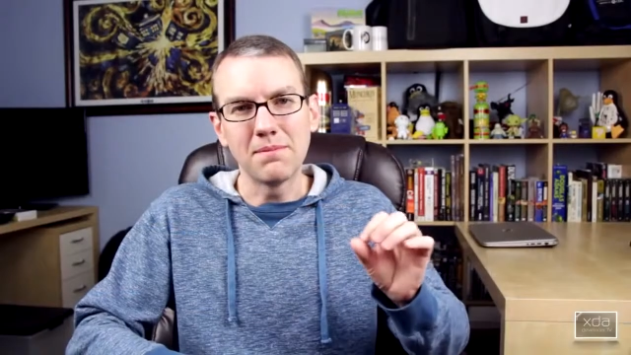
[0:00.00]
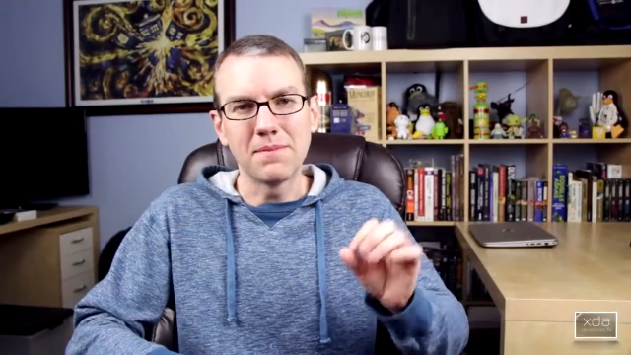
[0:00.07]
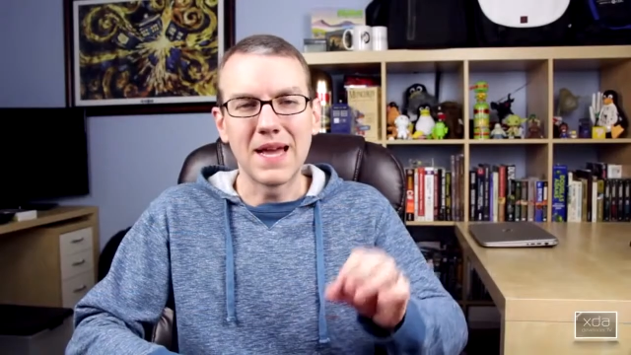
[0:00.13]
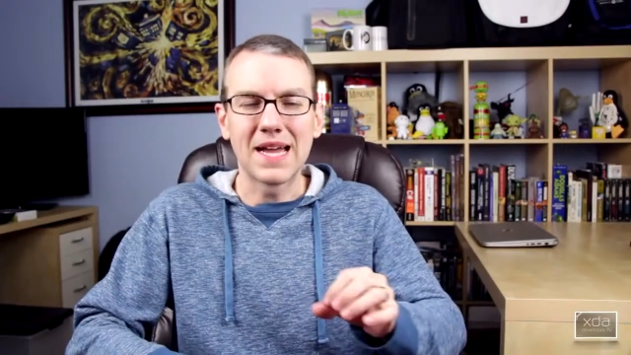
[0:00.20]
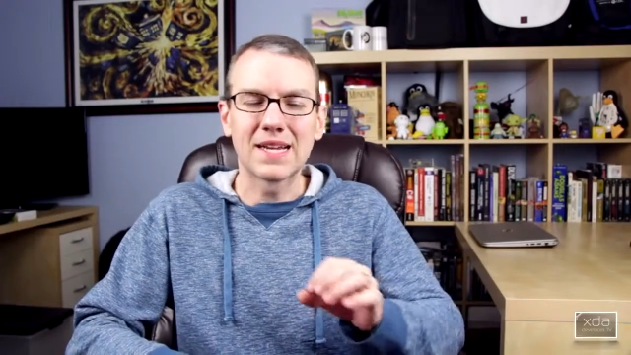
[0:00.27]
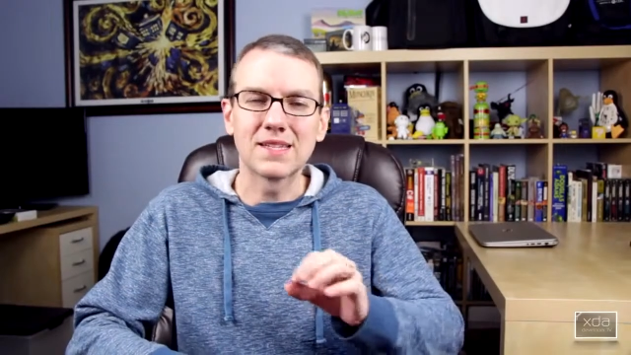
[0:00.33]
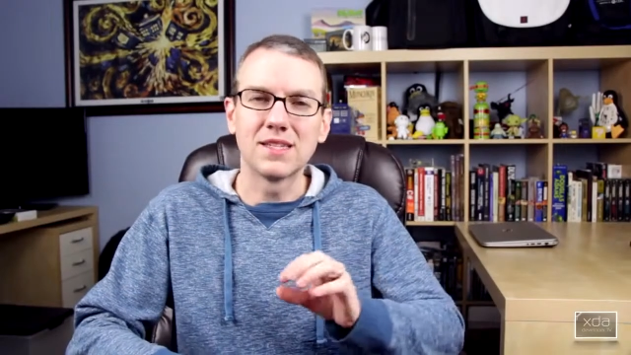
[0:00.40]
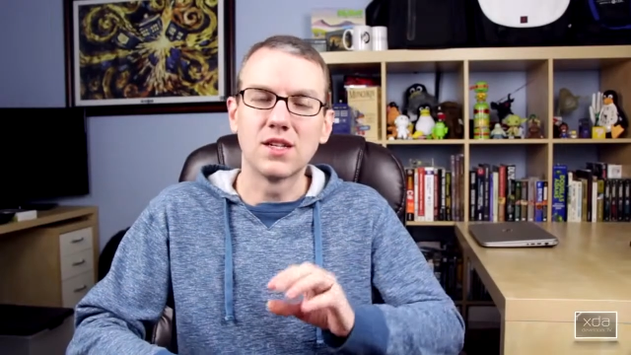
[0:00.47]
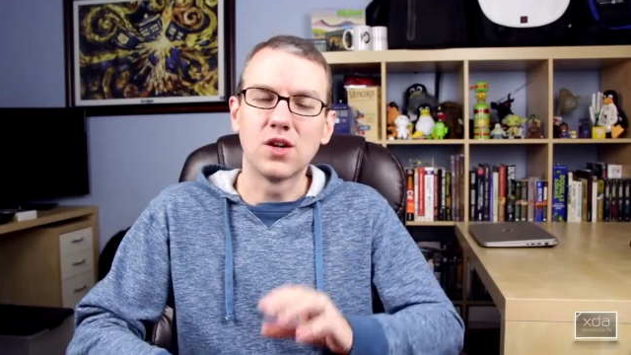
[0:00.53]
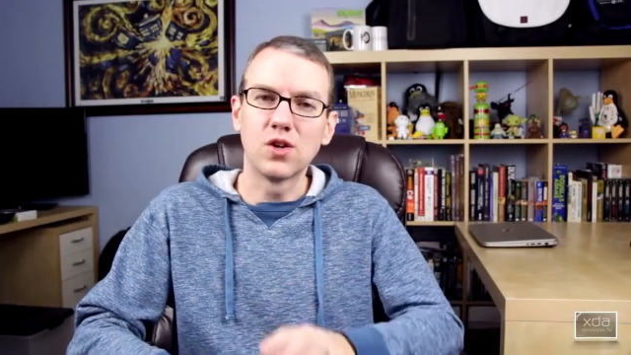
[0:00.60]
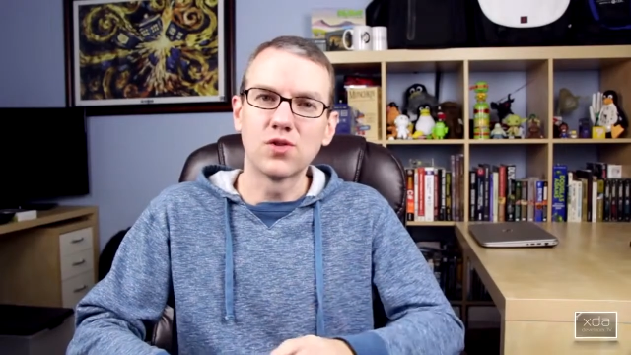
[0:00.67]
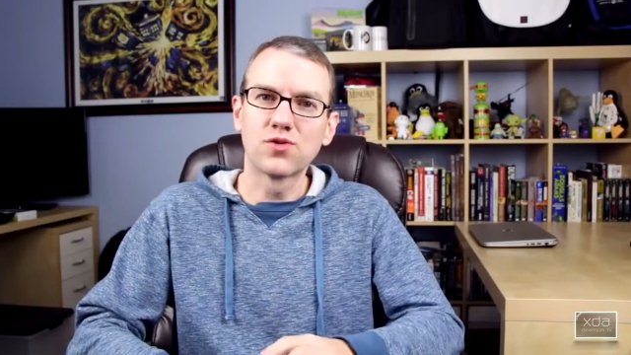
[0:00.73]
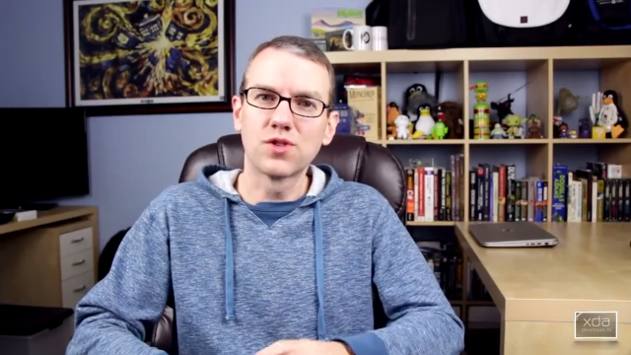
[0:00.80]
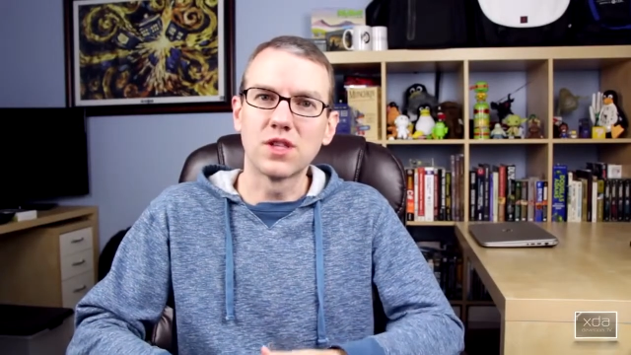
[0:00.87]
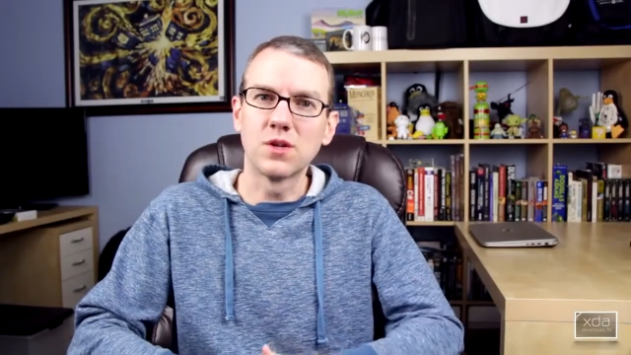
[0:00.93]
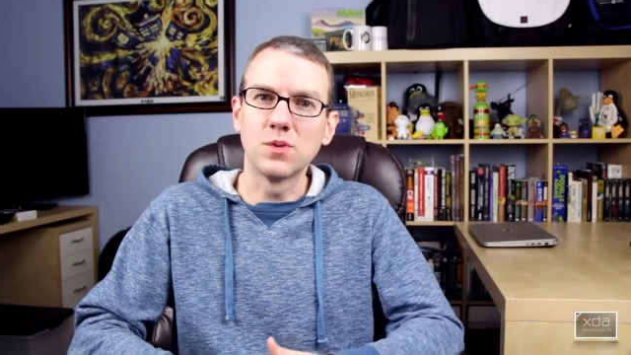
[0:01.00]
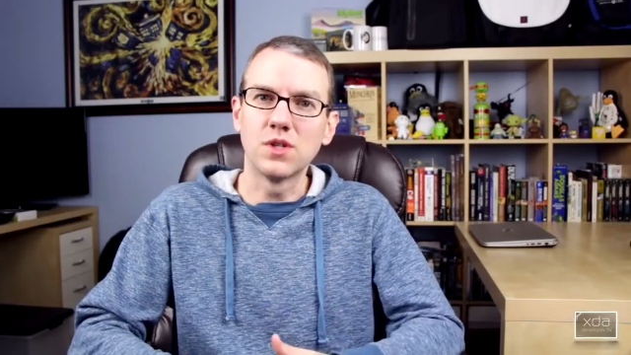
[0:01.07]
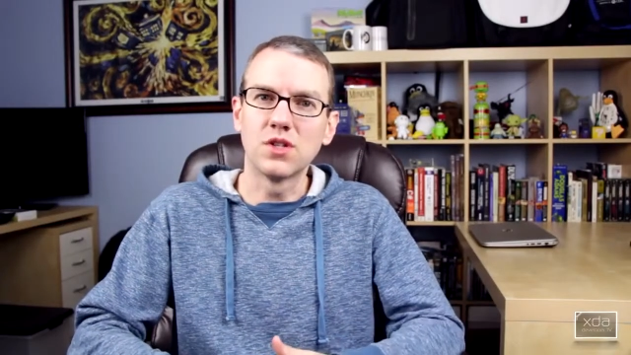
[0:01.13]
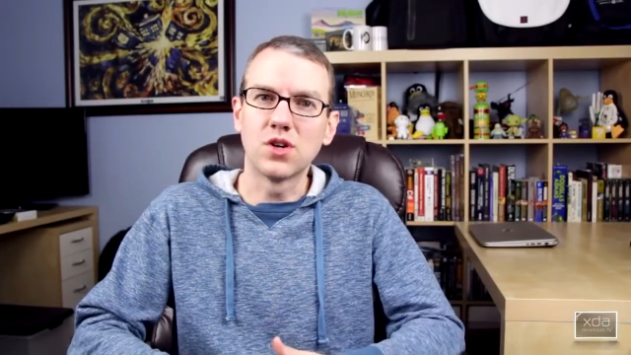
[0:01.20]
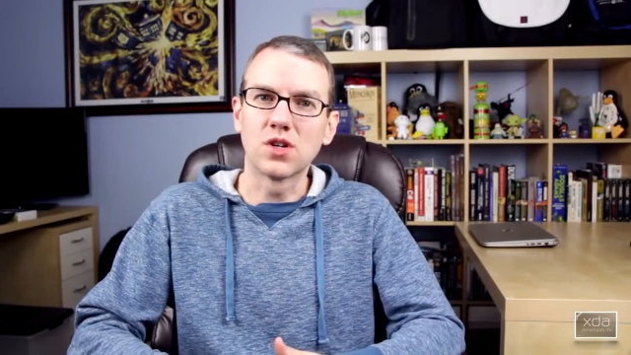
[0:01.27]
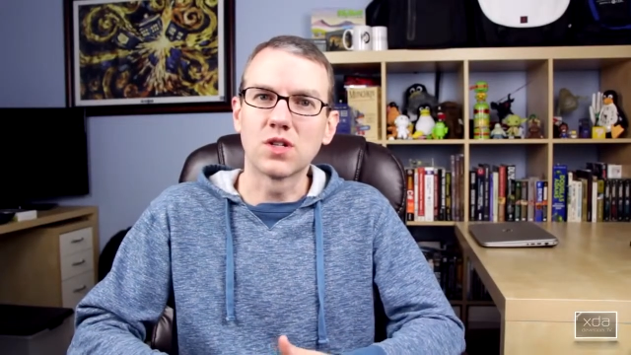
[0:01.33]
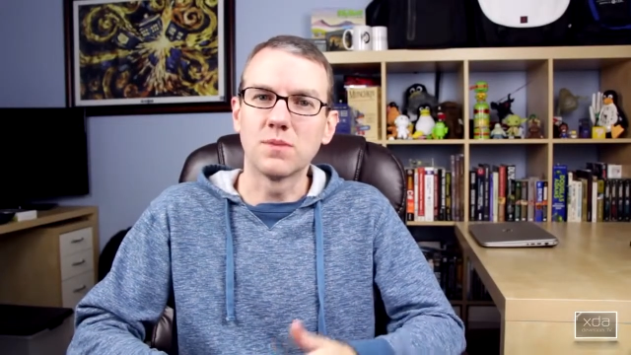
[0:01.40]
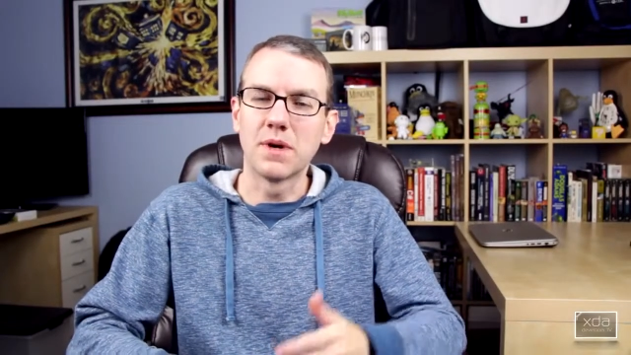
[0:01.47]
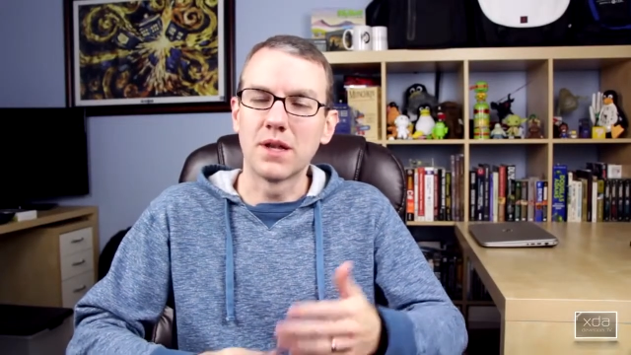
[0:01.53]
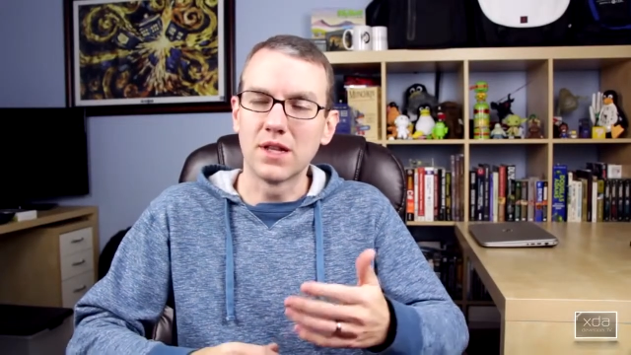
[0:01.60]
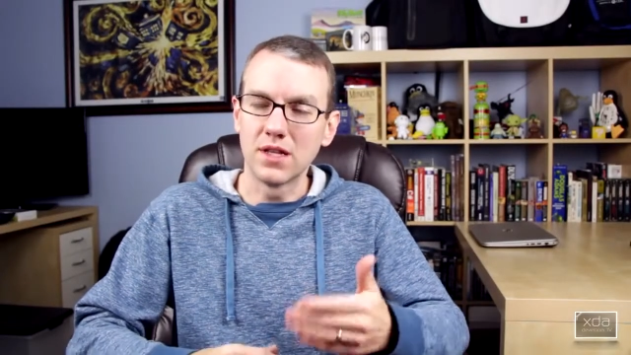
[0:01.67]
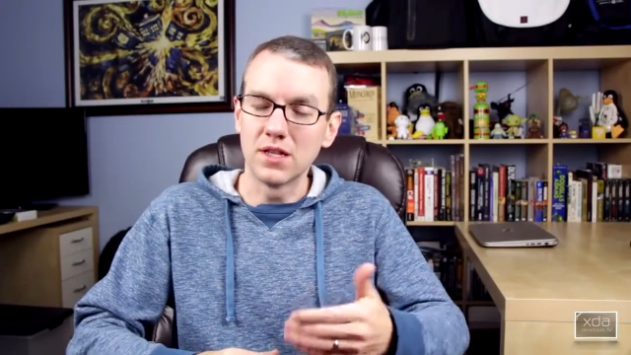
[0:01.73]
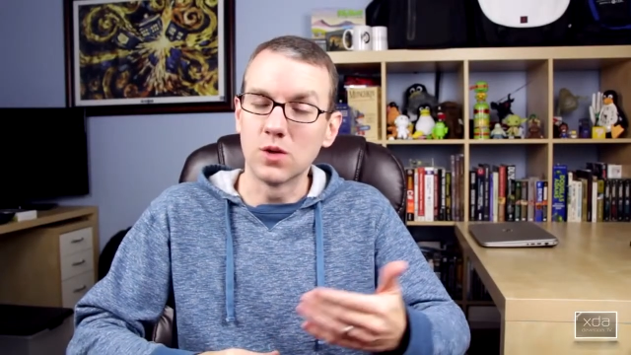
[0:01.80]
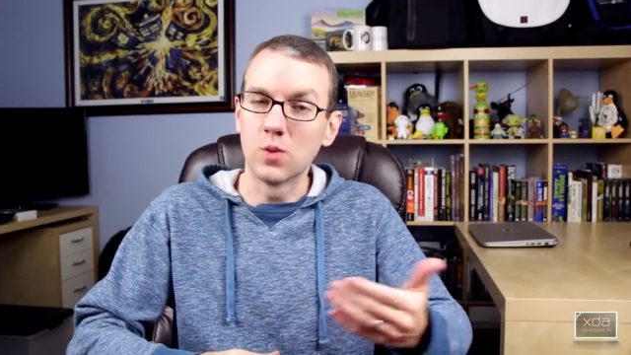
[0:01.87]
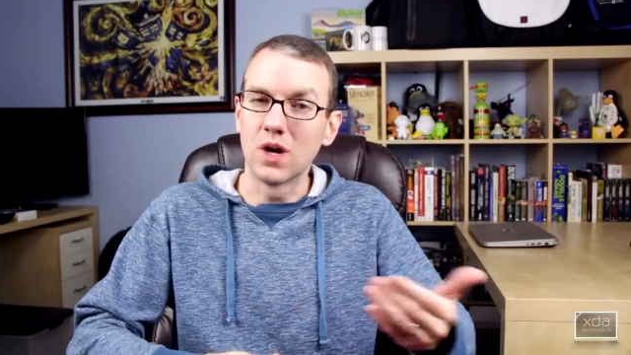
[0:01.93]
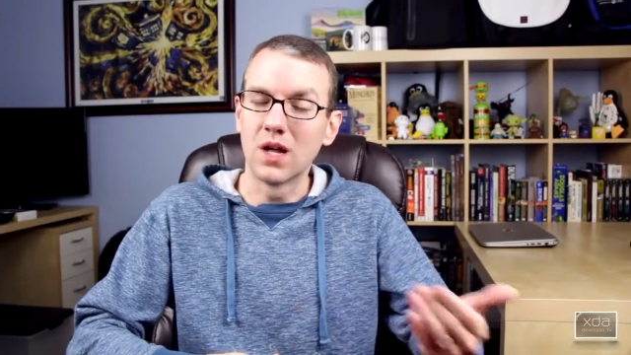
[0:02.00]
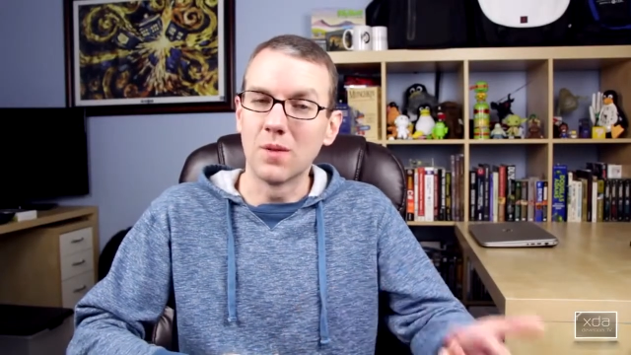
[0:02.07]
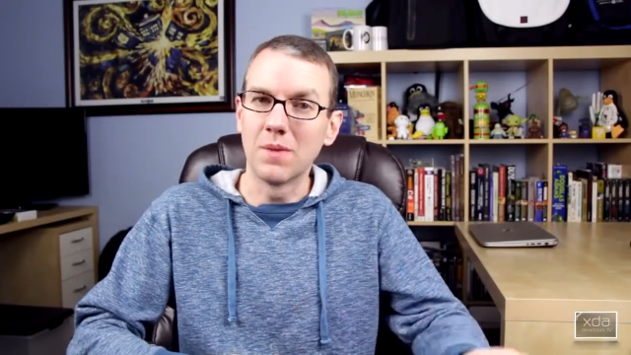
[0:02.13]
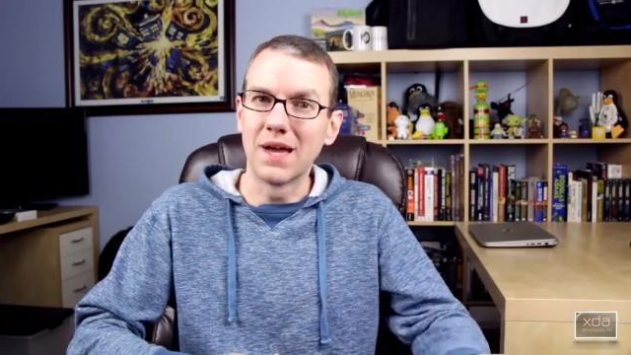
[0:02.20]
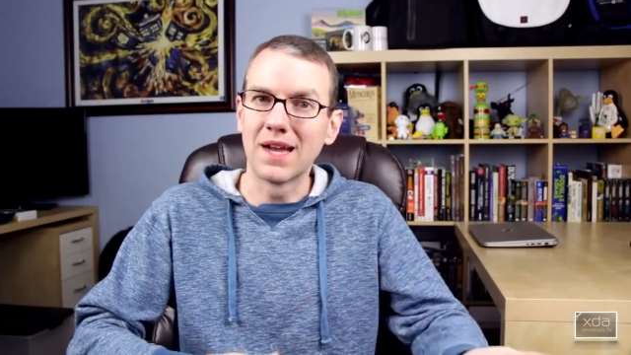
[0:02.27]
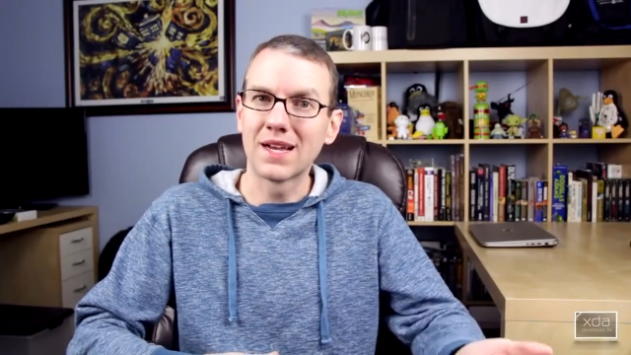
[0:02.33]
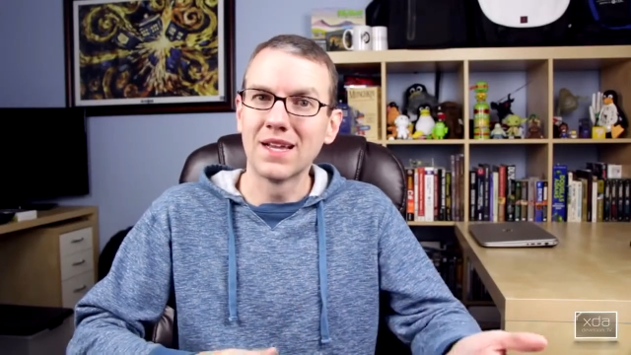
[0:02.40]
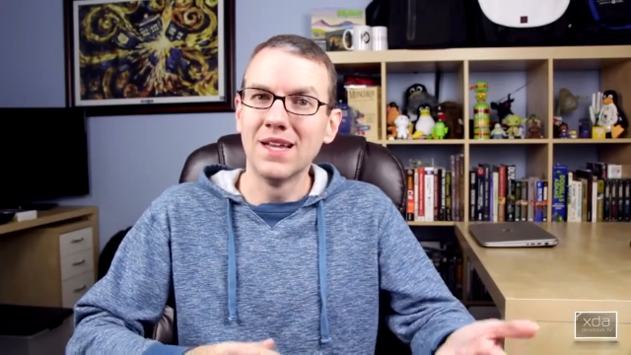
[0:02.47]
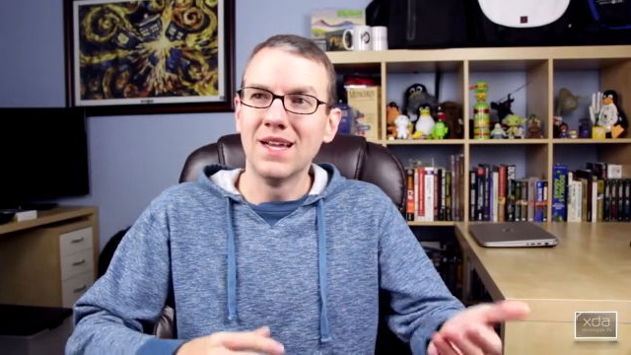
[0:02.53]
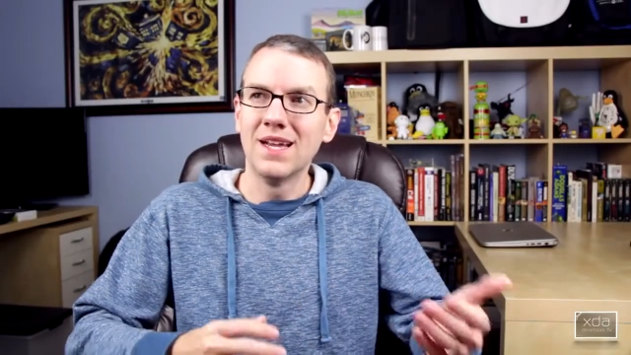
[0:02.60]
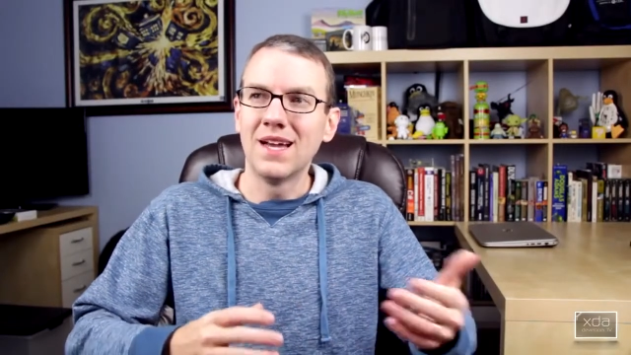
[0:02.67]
Max, and Ultra that we talked about a little while back